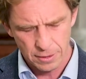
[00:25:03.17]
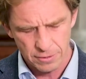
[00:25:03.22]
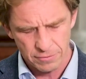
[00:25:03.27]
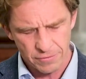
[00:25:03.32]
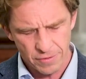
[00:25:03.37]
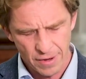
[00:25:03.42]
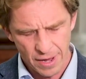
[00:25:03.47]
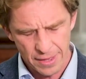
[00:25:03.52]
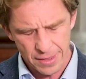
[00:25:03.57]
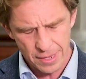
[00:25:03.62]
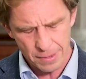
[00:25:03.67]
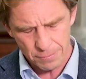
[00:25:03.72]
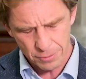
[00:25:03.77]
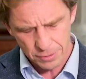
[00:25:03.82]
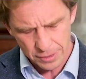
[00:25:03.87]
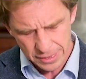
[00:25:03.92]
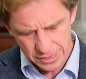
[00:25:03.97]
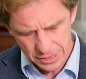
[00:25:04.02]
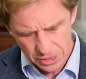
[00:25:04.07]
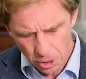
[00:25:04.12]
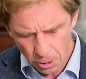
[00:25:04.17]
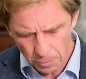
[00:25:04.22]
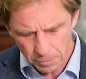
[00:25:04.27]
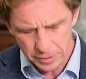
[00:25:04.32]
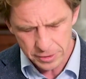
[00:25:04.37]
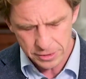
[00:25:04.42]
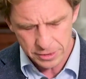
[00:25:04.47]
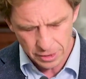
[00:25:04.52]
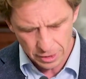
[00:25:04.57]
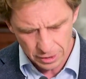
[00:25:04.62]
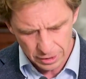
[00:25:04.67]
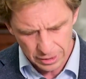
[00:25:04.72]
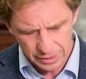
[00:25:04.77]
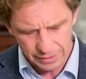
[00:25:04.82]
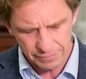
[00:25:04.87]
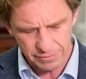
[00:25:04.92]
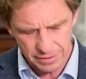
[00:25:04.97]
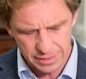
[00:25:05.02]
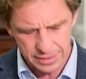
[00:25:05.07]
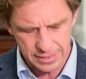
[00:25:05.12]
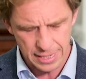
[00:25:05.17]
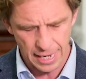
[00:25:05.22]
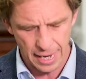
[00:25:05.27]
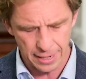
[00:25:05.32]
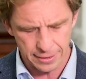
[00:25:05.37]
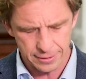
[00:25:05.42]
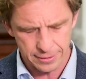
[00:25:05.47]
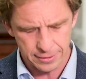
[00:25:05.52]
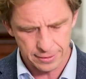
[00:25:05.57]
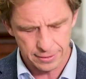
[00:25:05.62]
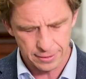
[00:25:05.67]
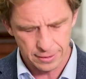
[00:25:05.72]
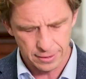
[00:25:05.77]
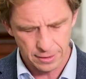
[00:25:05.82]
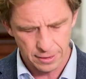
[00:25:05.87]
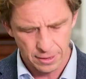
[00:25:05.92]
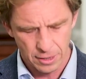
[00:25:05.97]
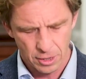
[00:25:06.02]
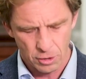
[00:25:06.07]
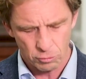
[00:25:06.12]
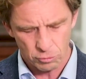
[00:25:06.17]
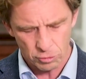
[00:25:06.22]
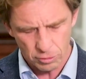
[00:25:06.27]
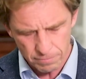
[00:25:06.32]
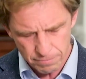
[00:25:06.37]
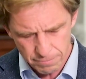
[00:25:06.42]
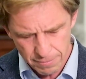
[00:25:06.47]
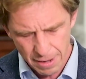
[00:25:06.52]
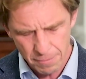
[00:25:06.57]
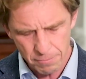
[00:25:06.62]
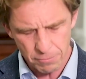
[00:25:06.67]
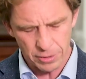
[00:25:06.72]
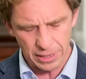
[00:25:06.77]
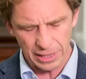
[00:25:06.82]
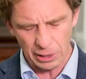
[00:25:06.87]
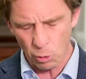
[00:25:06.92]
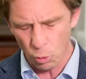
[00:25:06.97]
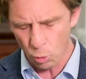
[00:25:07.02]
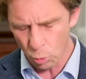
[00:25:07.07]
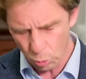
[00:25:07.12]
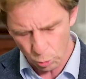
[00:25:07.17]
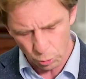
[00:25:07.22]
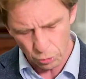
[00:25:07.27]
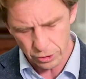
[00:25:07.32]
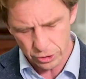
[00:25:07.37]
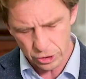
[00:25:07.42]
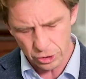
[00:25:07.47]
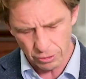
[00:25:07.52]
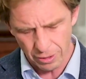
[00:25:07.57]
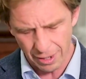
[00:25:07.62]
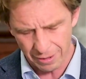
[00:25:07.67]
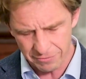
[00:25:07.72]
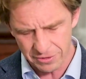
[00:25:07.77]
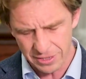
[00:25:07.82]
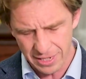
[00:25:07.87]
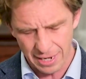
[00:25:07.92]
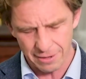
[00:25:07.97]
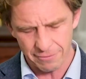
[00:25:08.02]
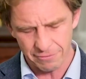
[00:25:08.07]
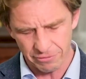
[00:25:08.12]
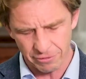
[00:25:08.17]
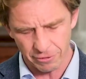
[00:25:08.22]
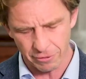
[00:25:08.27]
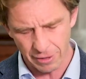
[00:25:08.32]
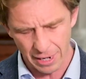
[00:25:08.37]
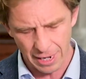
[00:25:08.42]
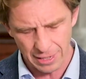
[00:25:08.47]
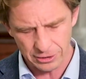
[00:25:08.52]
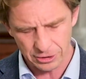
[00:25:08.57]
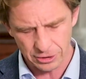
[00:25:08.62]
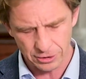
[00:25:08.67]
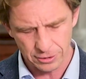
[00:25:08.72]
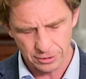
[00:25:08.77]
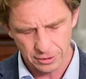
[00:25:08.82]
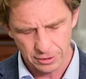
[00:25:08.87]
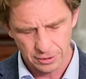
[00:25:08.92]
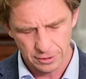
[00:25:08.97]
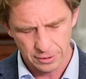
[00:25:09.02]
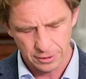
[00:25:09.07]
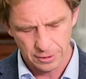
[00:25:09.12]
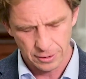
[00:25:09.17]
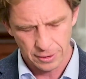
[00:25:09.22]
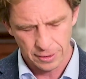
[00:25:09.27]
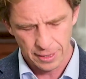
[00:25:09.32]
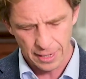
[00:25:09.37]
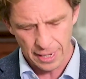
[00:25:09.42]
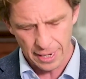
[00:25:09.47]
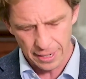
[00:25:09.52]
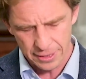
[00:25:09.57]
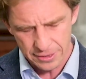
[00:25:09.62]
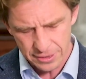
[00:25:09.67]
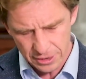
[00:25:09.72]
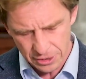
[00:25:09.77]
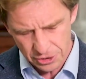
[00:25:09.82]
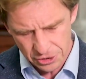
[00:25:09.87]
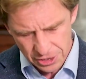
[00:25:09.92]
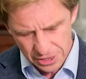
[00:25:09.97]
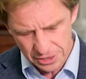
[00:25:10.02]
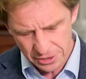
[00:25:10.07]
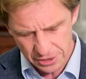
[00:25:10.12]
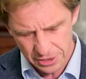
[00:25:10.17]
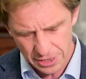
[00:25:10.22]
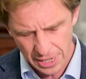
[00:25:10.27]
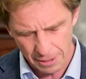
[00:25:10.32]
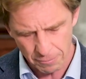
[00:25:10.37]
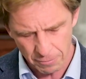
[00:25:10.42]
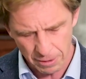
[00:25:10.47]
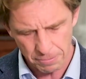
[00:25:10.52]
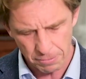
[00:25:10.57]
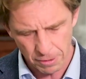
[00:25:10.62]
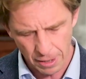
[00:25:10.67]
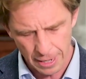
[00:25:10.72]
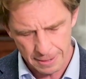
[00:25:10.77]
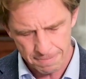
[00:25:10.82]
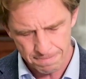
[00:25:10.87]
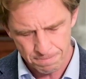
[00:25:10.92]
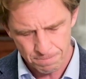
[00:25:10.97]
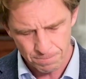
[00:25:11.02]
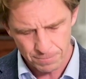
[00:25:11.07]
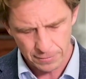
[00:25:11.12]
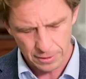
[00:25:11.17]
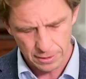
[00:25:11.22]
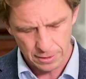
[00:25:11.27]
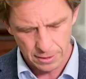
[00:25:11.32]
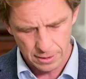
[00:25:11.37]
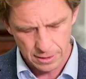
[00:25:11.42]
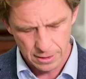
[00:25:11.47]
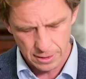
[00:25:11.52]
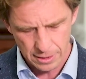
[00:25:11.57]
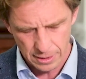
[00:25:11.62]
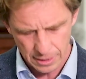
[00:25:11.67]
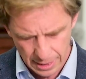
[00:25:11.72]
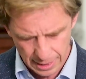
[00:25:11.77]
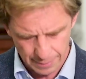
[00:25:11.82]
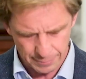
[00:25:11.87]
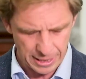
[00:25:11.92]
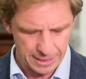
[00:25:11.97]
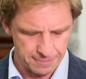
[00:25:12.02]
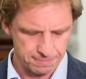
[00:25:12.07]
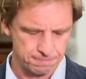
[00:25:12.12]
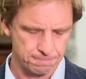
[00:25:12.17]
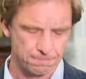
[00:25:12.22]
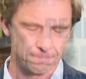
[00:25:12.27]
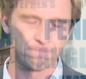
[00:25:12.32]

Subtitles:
Father, please help us to live this out, remembering all that you have done for us. And it's in Jesus' name we pray. Amen.